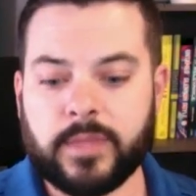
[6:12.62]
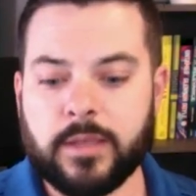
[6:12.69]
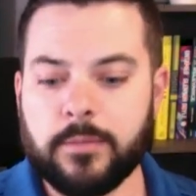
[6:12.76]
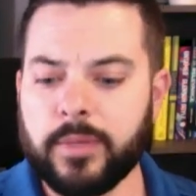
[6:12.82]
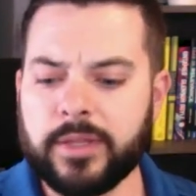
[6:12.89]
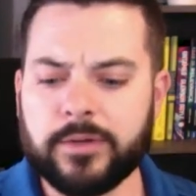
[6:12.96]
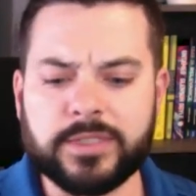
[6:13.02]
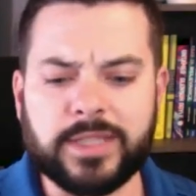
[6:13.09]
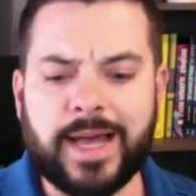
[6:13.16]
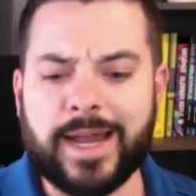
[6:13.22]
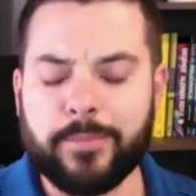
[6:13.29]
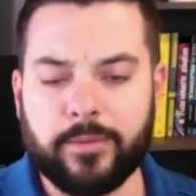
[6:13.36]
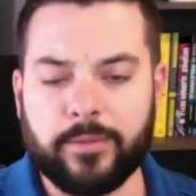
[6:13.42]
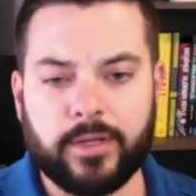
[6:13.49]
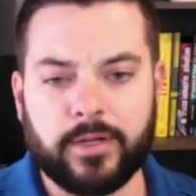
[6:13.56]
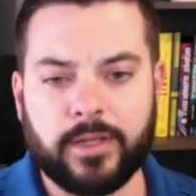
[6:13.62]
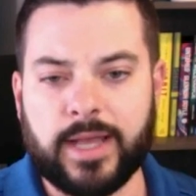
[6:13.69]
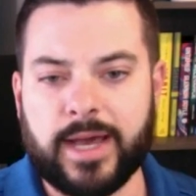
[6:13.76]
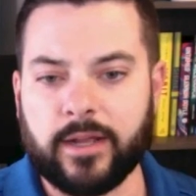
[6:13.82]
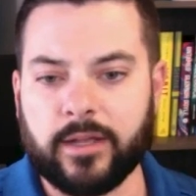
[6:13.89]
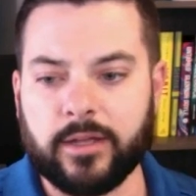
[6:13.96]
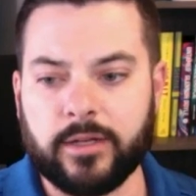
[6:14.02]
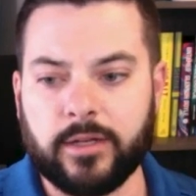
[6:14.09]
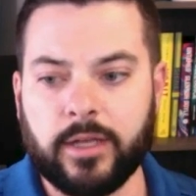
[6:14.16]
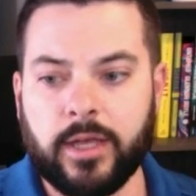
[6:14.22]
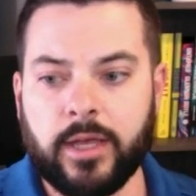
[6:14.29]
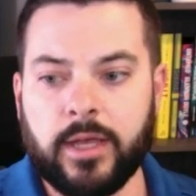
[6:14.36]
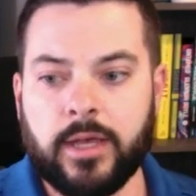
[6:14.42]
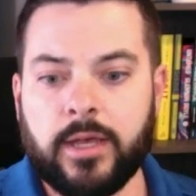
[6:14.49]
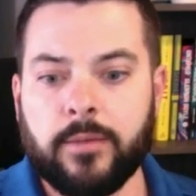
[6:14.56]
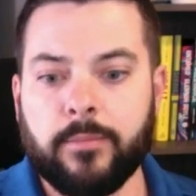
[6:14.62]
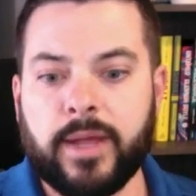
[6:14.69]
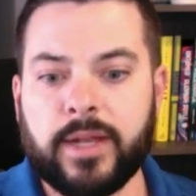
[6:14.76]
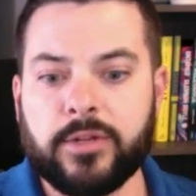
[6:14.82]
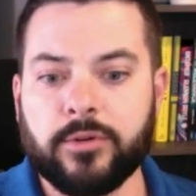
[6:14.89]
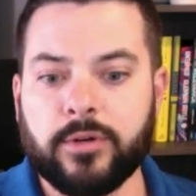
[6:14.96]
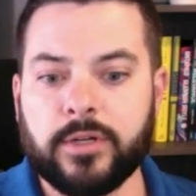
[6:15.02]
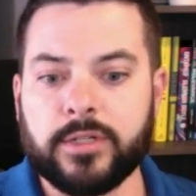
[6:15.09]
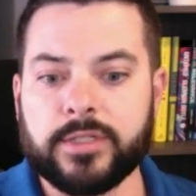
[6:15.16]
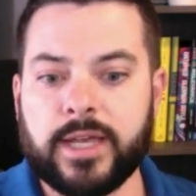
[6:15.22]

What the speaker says: But there was a lot of people there, a lot of good mentors